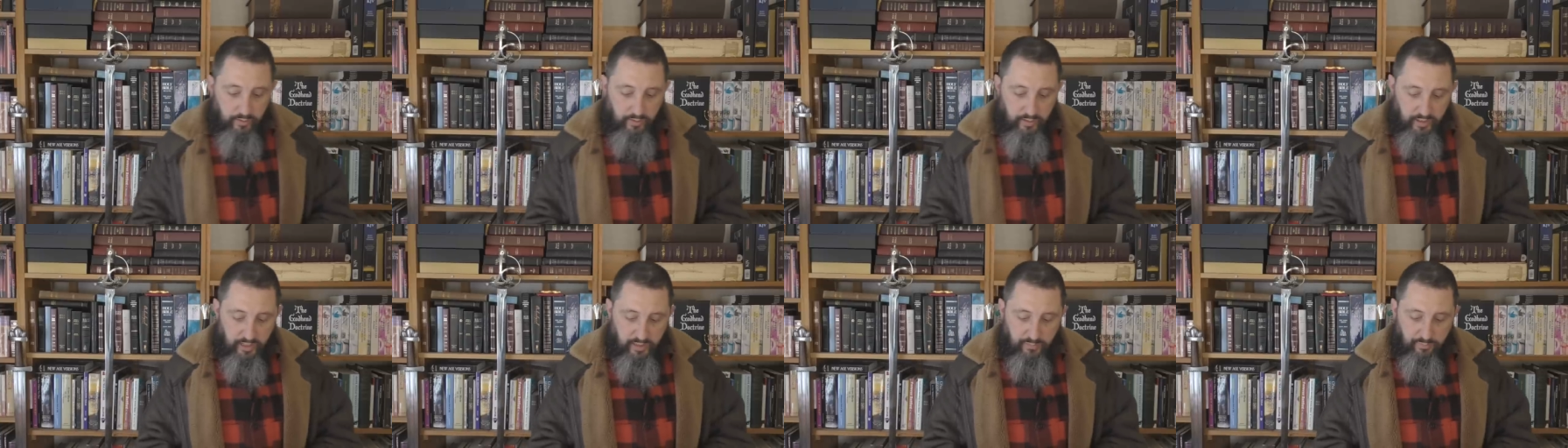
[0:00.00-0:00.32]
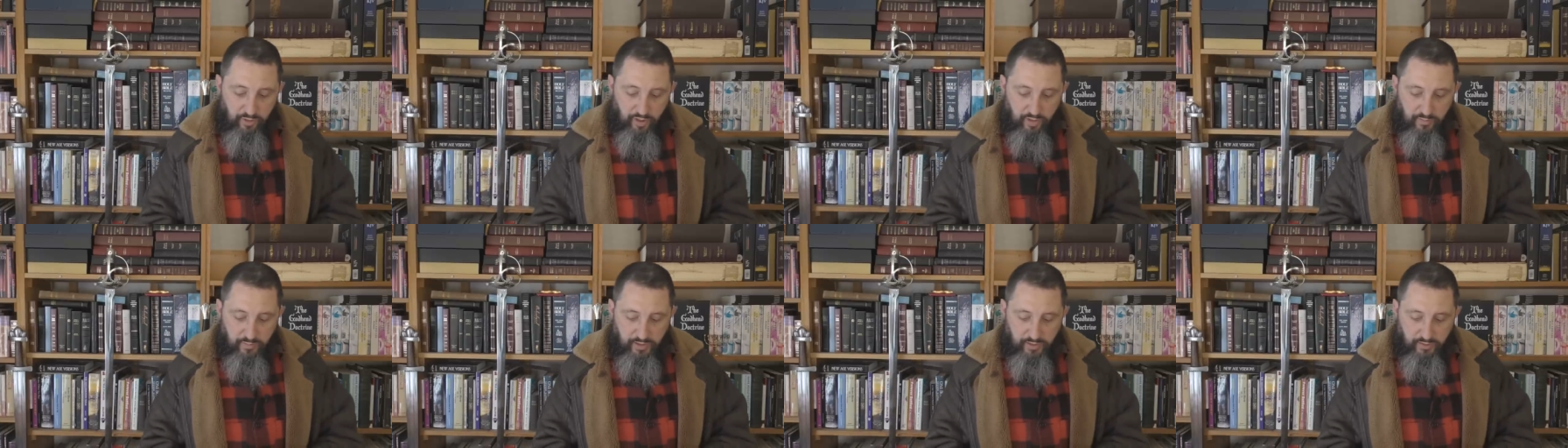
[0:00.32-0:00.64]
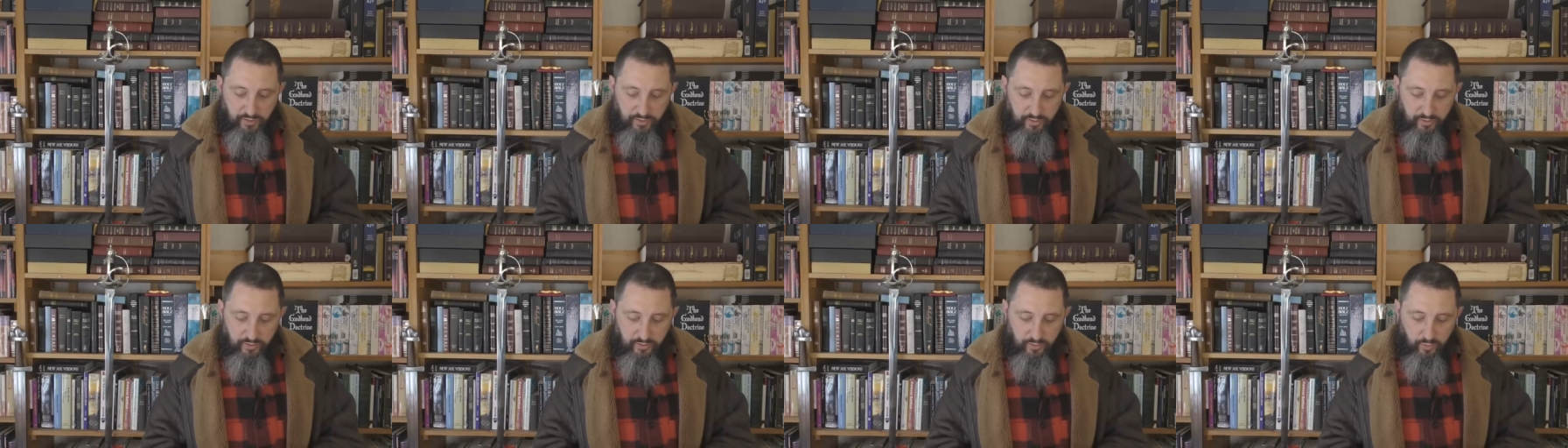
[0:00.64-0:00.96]
Then he brought me
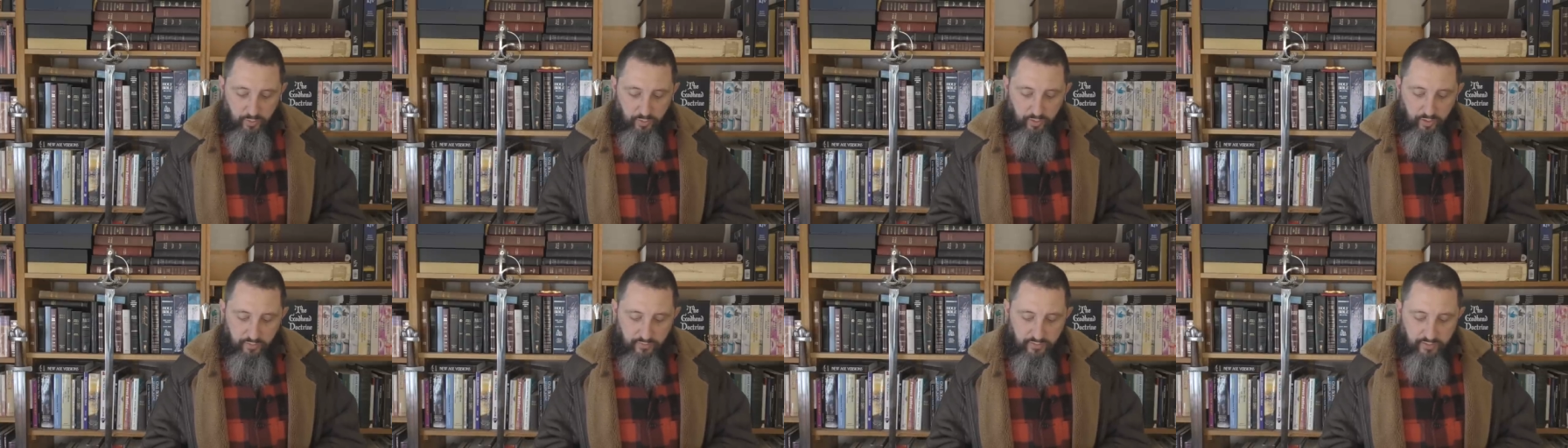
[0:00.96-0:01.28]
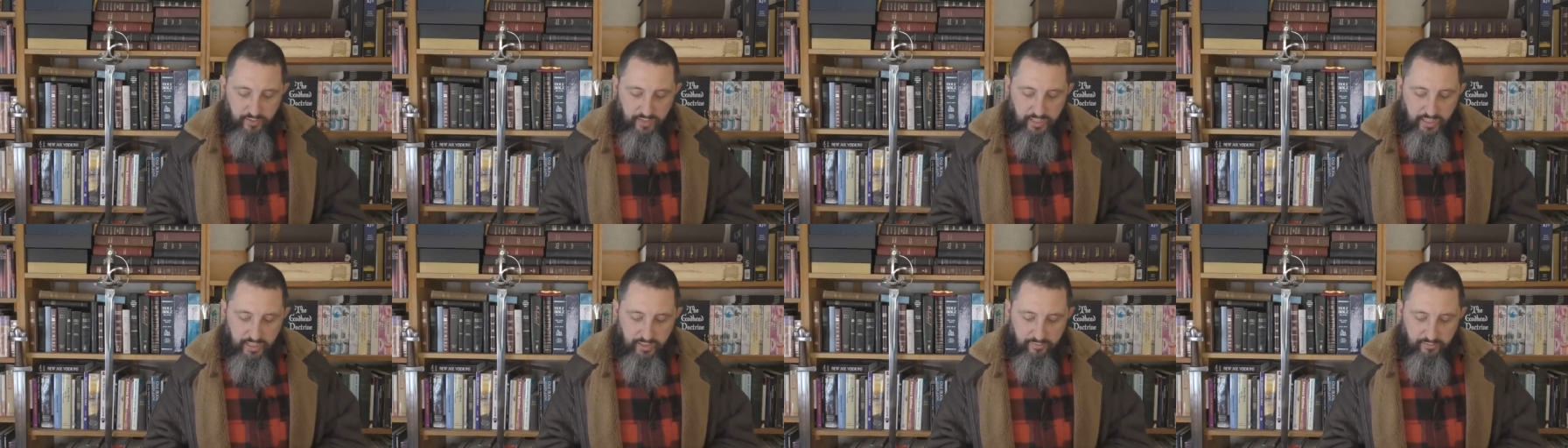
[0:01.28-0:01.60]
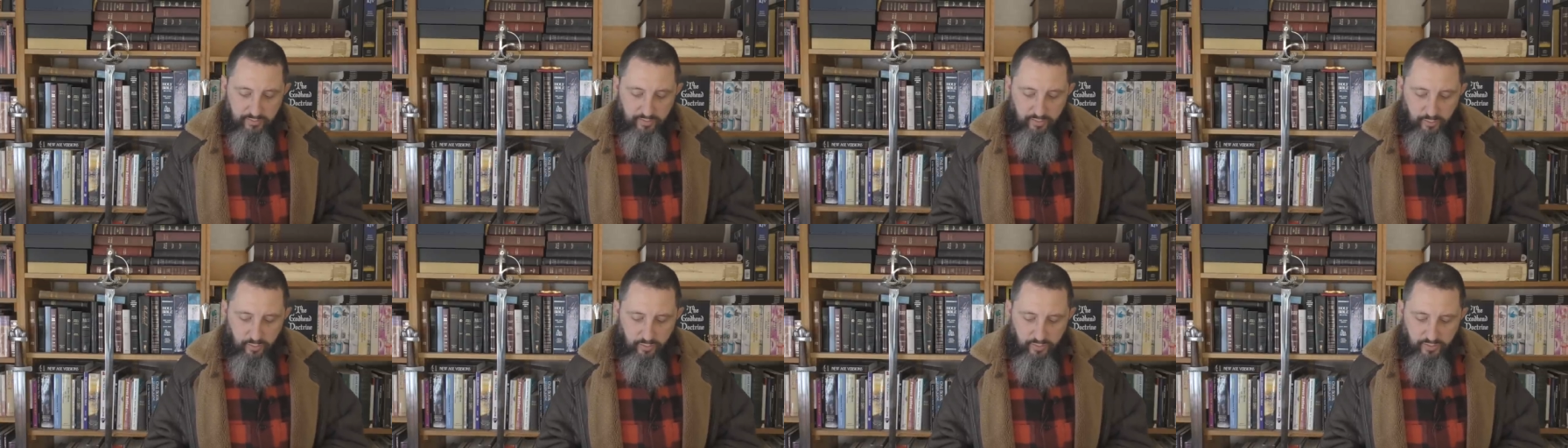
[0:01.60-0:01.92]
to the door of the gate
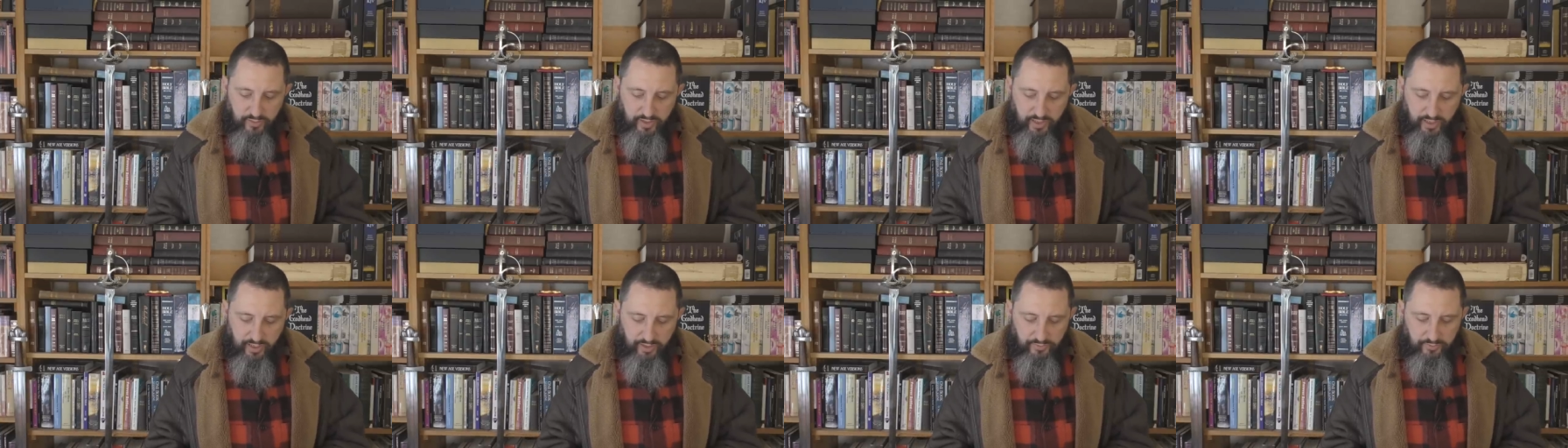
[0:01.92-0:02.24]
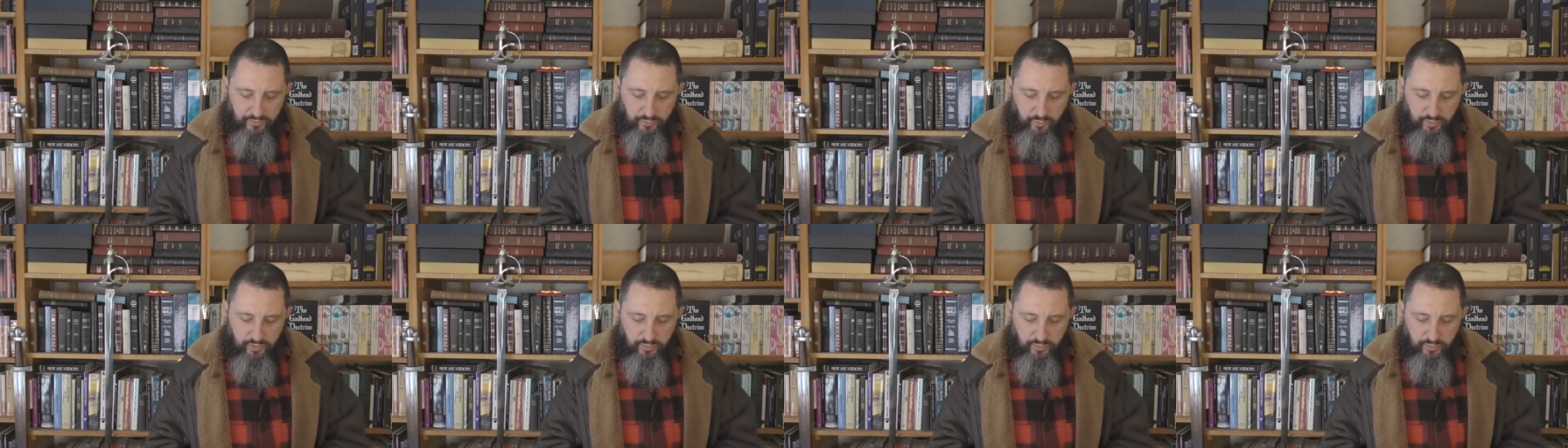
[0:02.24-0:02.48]
of the Lord's house,